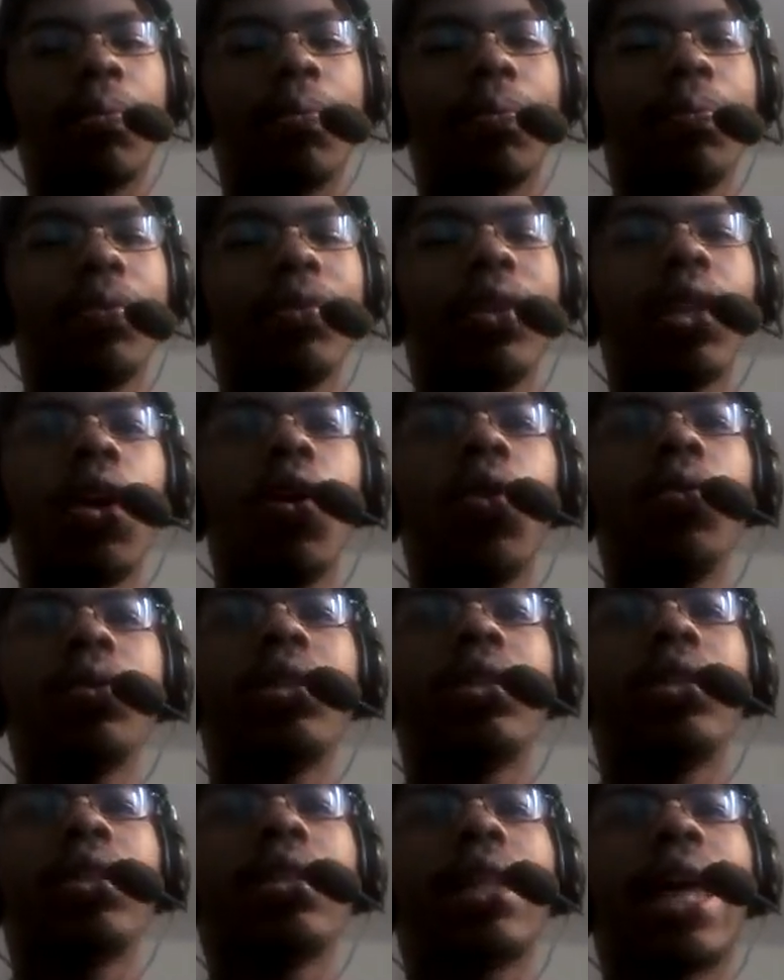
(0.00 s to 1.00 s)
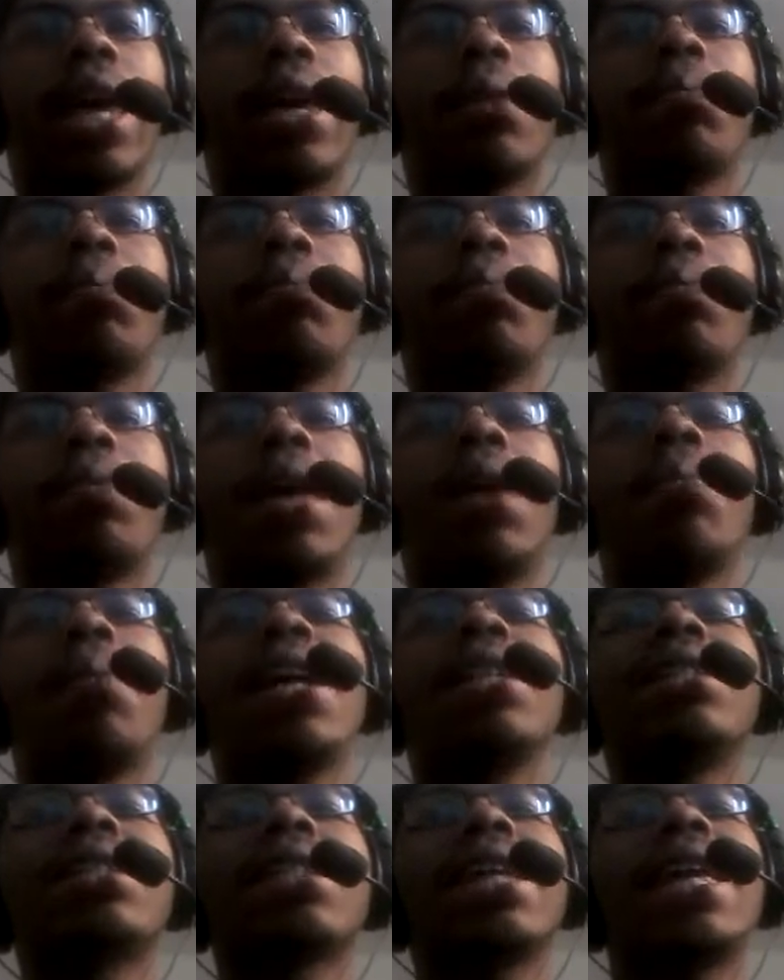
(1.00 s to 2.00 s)
notes, like, they
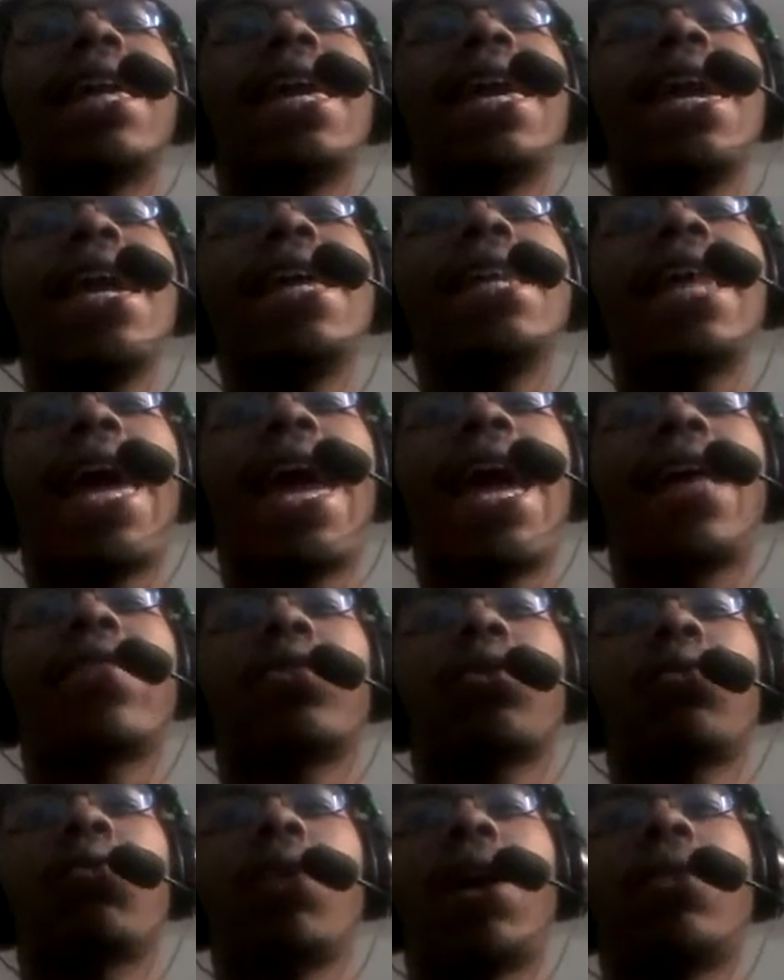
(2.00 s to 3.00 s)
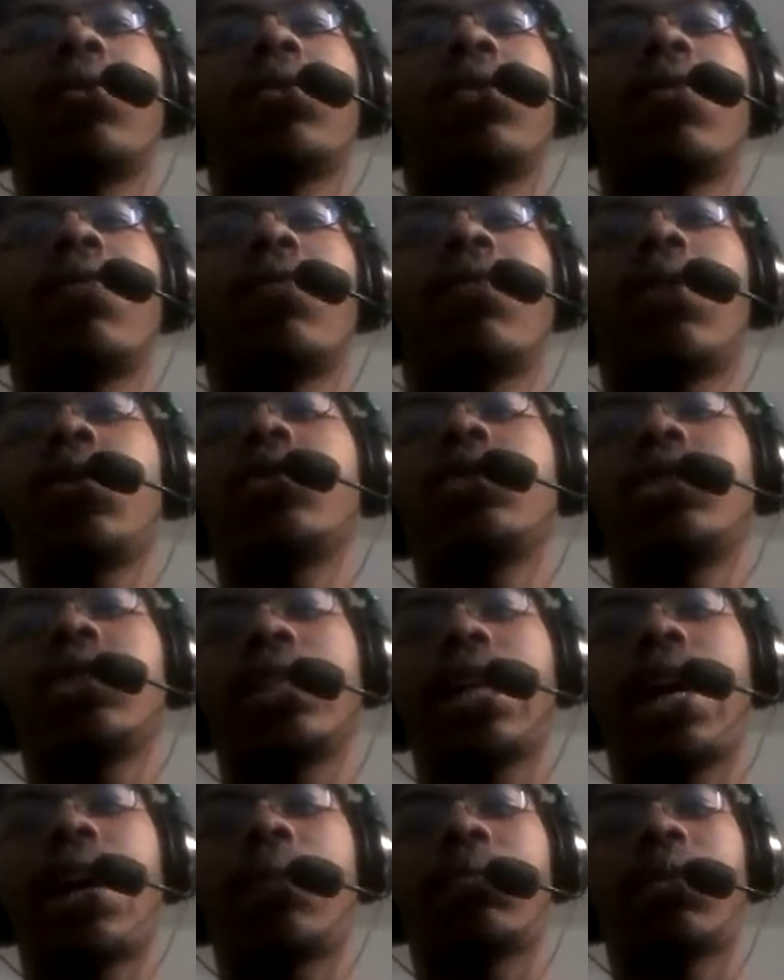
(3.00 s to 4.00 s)
basically hint at throughout the first
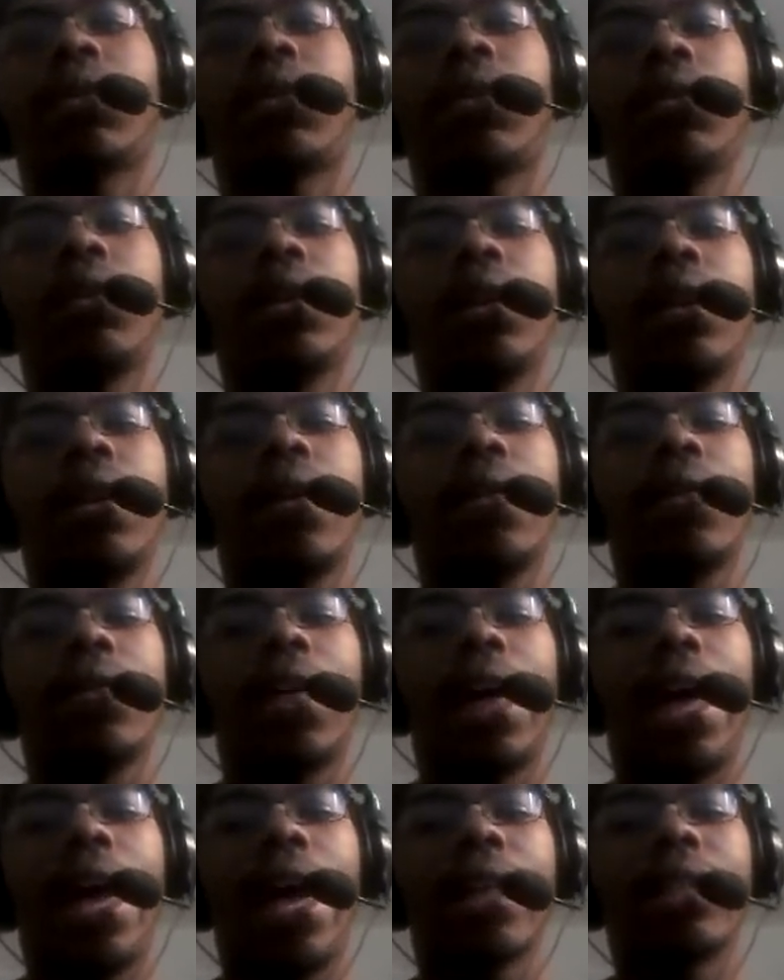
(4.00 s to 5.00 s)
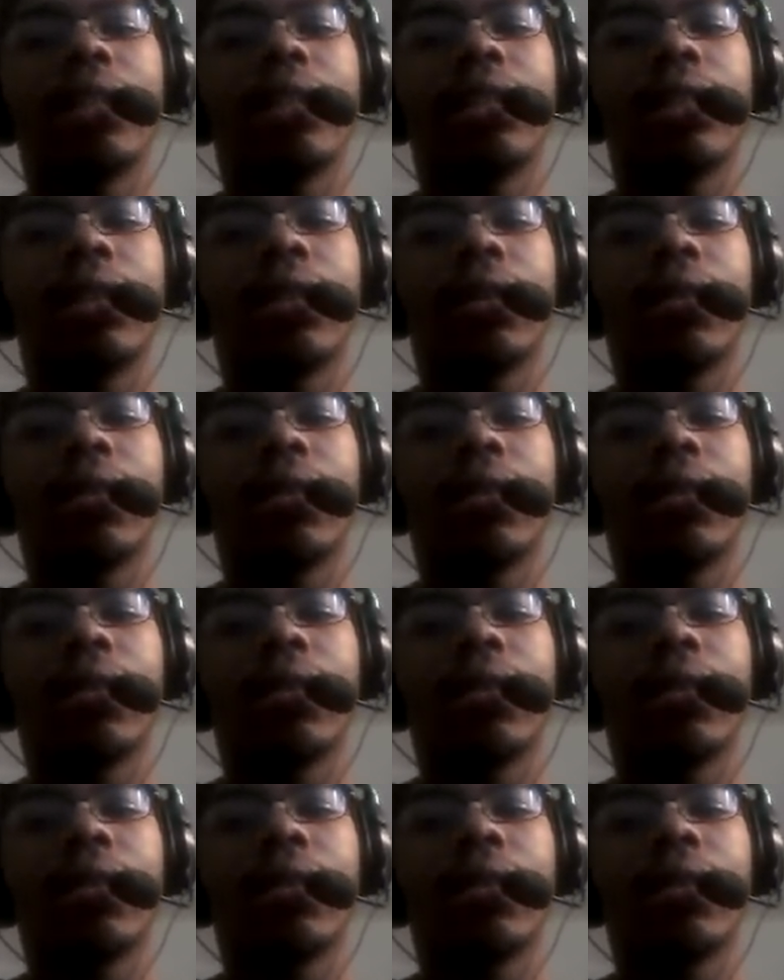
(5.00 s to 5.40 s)
chapter that